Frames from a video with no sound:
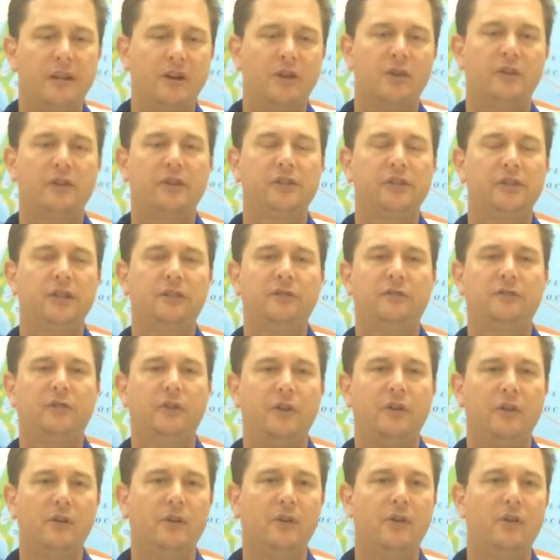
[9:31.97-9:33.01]
Augustine,
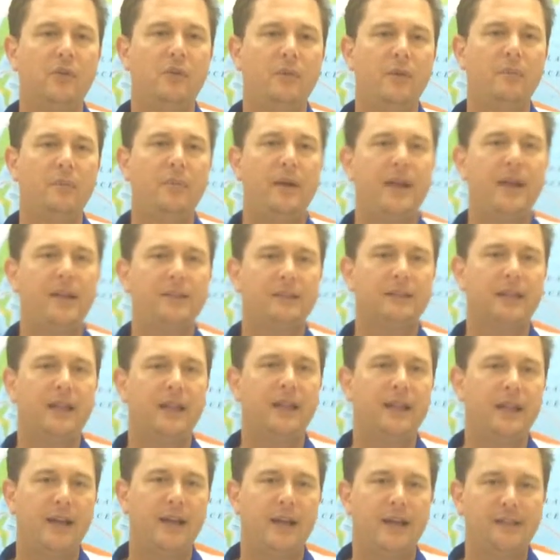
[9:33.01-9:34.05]
Florida, all the way past
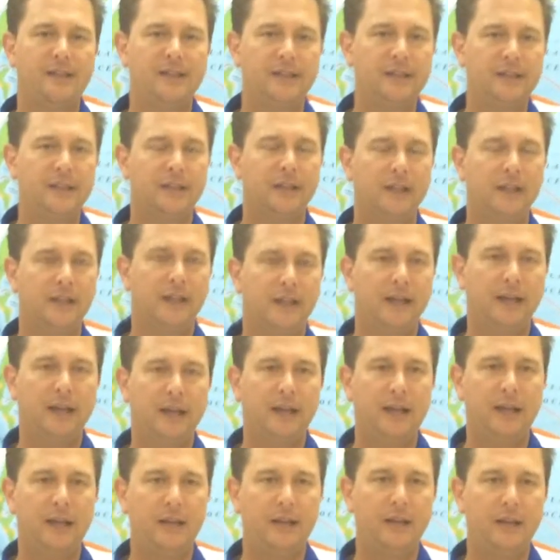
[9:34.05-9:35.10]
Tallahassee,
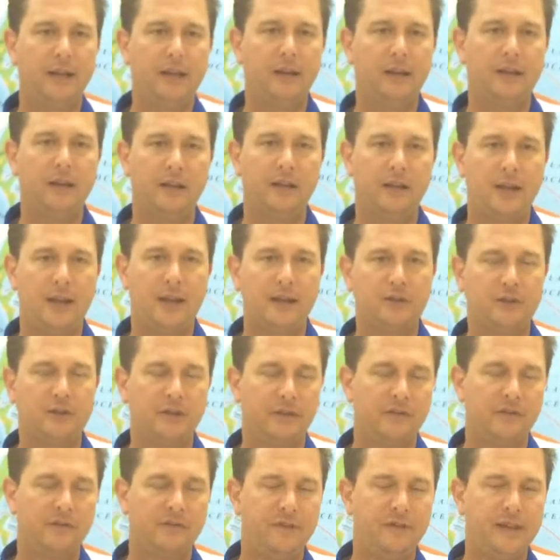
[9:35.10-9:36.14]
and it actually
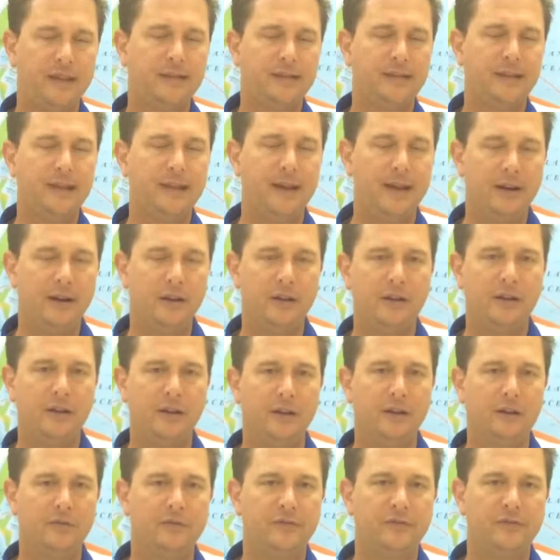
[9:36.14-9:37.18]
affected the area
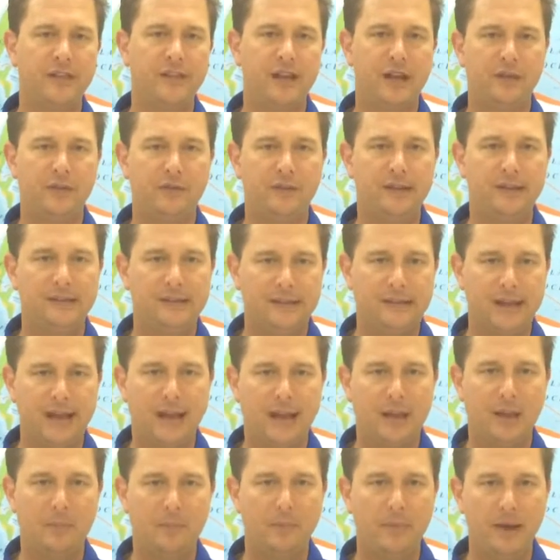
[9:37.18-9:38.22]
of southeast
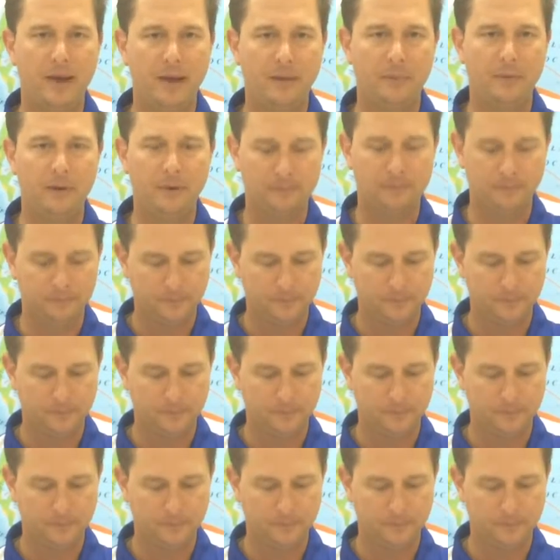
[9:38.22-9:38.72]
Alabama.